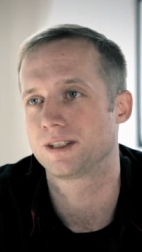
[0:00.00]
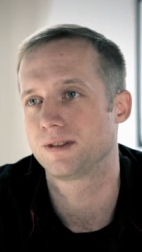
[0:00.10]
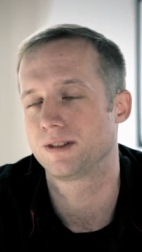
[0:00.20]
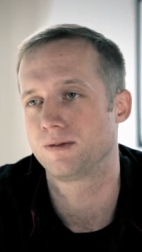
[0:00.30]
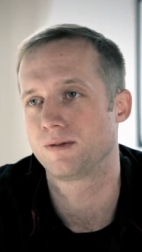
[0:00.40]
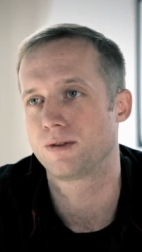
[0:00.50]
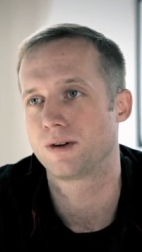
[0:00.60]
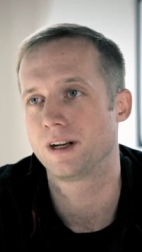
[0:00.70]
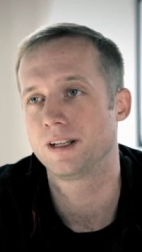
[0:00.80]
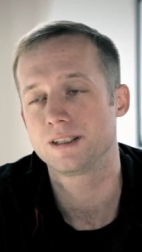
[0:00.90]
in Dust
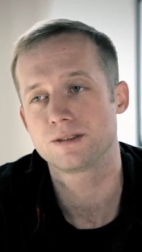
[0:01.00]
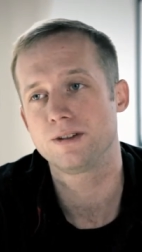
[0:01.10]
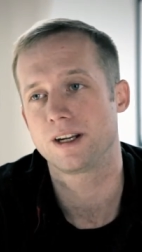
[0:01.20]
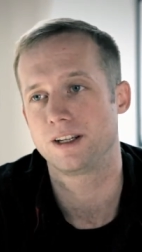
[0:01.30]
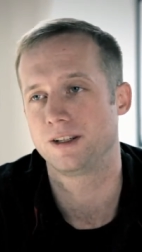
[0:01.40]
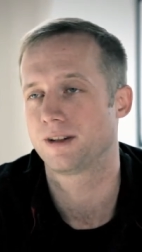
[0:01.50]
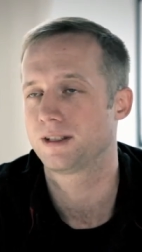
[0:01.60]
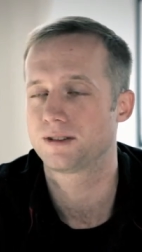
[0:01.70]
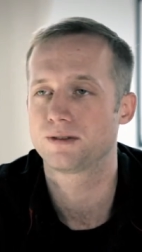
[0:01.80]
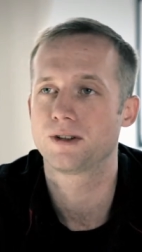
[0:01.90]
514, and that's great. You know,
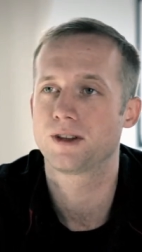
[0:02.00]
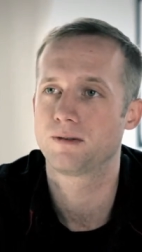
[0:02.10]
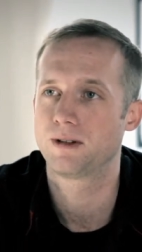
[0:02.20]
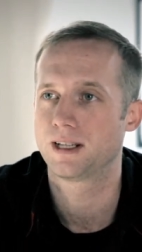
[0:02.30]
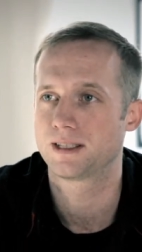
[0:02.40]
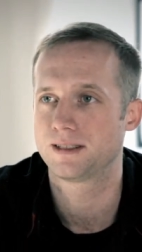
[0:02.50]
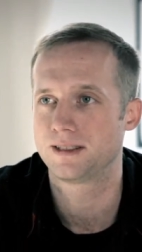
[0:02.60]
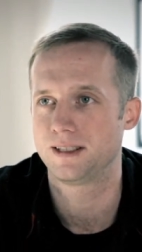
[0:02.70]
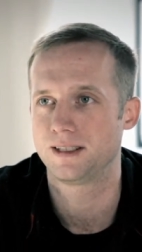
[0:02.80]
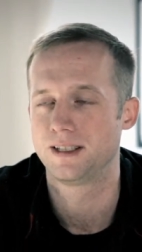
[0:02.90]
that's the sort of thing we like to
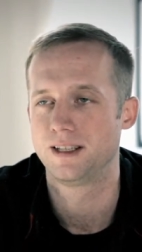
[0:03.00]
see.